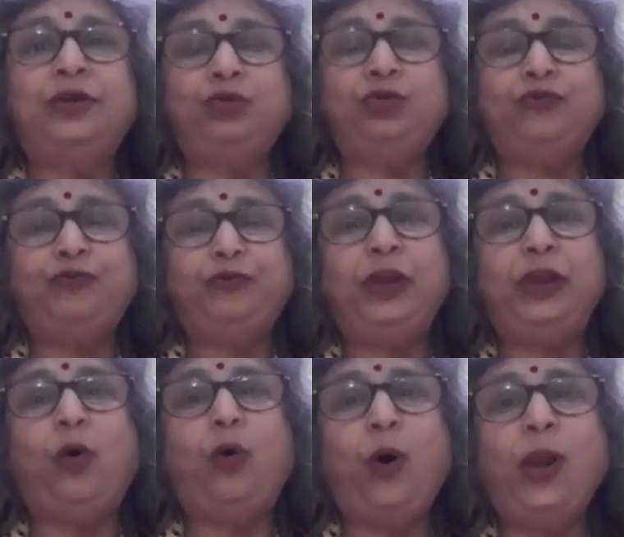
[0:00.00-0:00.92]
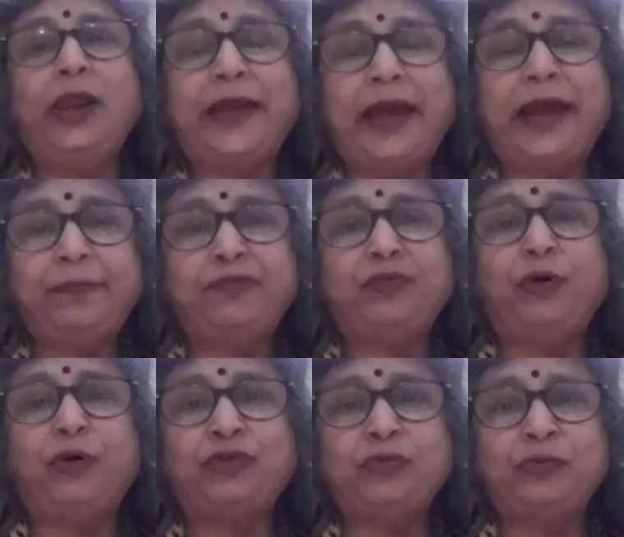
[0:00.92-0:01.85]
you know, fill all gaps
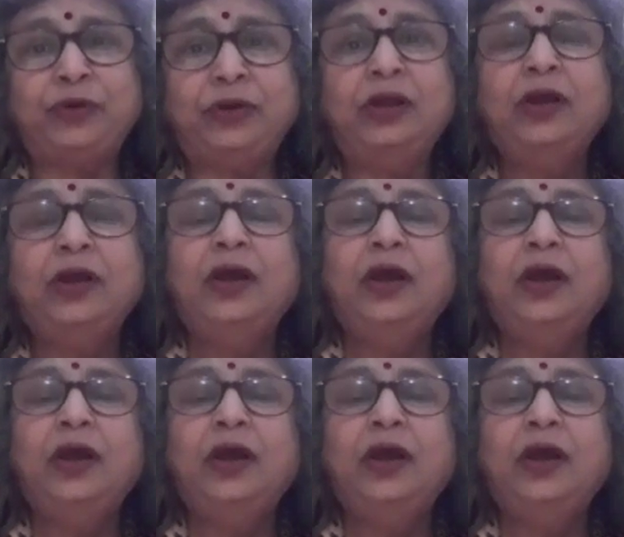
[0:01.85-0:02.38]
possible,